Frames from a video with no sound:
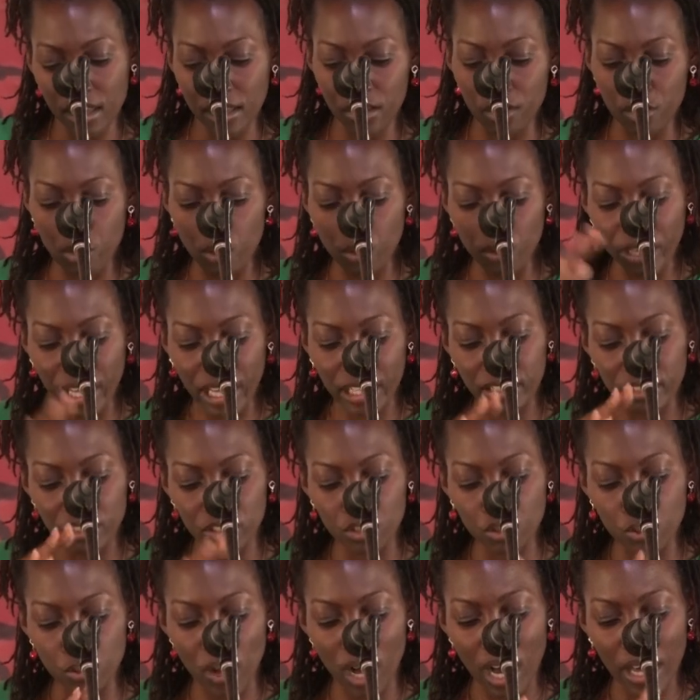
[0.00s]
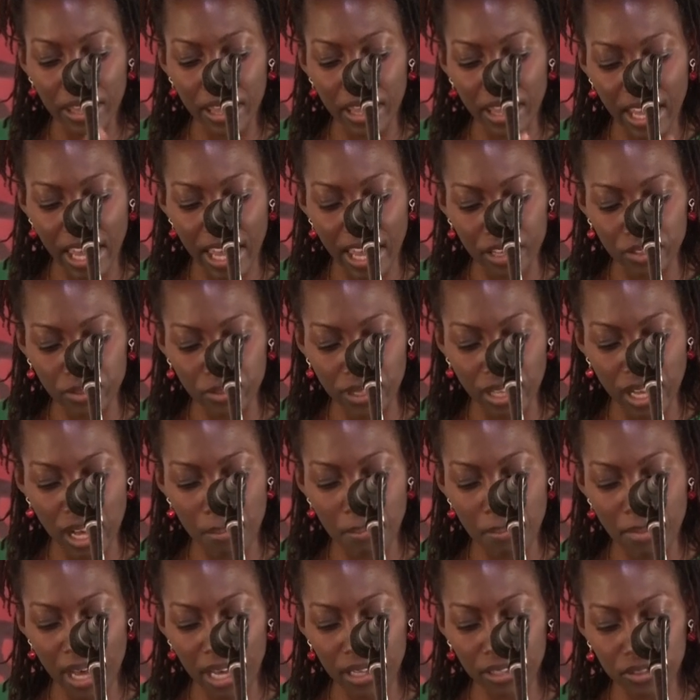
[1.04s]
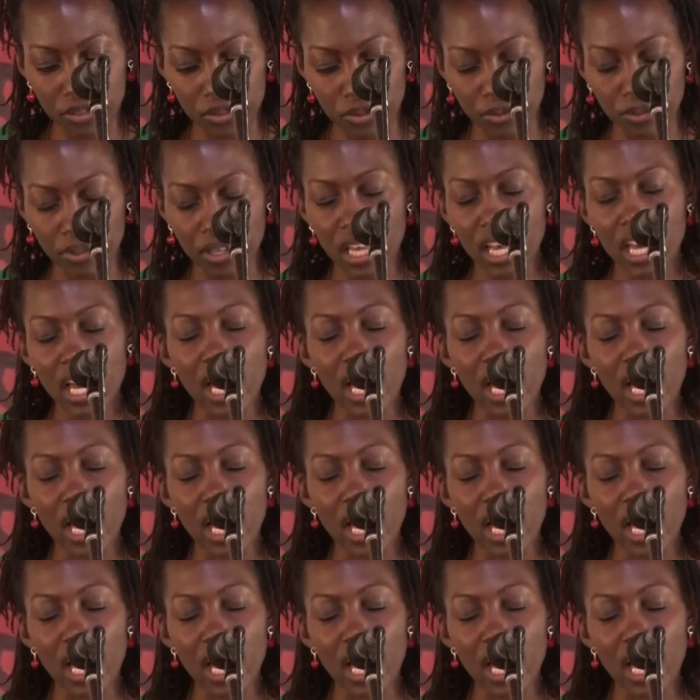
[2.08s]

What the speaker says: know that you are there to come back to.